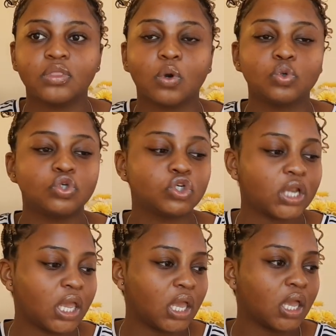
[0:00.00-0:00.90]
don't
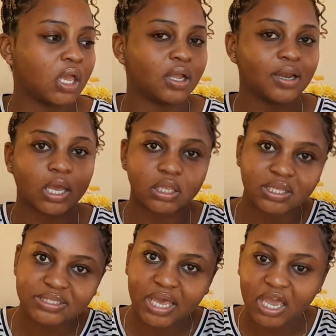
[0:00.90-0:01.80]
share like
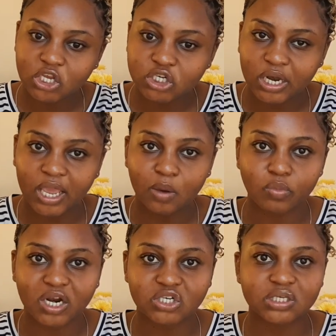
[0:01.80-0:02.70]
these age laying
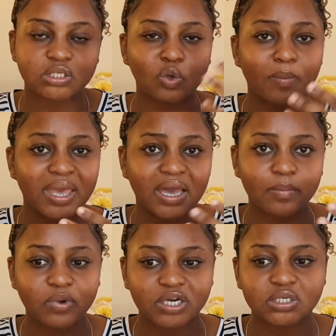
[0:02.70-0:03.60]
brushes your
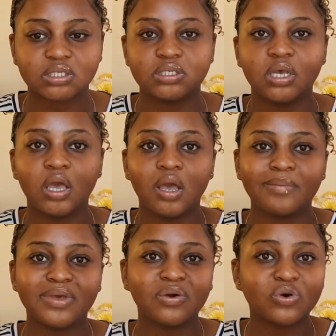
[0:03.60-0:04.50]
makeup brushes
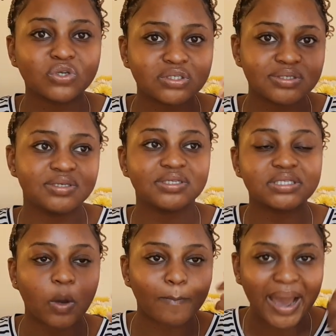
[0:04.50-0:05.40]
because it's
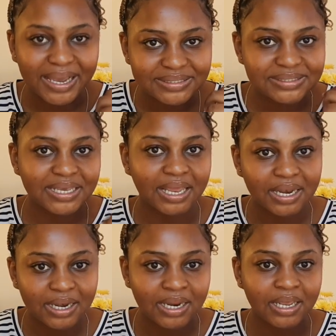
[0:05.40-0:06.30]
not my
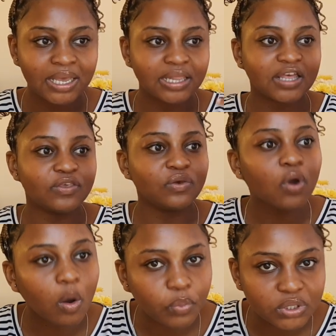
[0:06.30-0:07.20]
skin then you
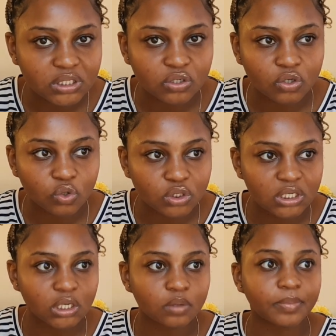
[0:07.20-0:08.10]
go put this on your
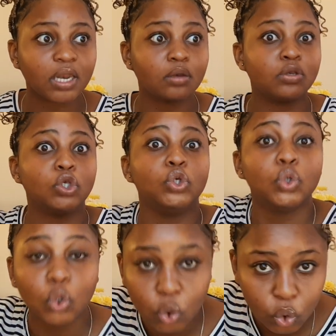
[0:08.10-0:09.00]
skin then
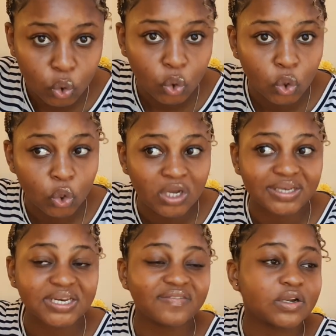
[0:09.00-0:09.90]
you
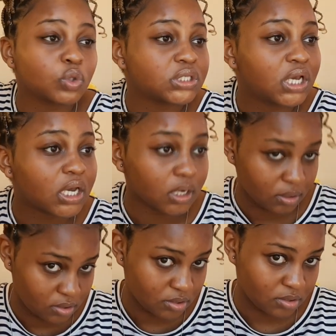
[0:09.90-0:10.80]
jy
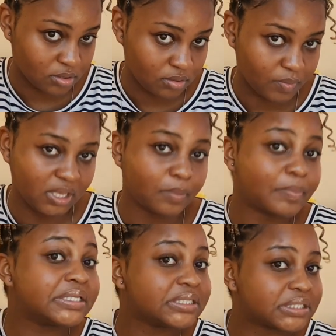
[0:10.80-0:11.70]

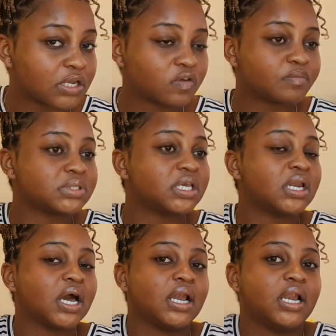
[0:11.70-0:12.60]
weet said of
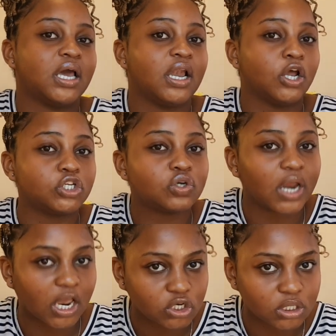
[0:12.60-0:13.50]
miskien 'n allergic
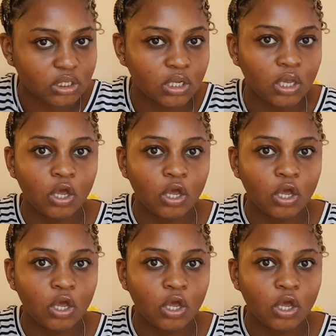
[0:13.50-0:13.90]
reaction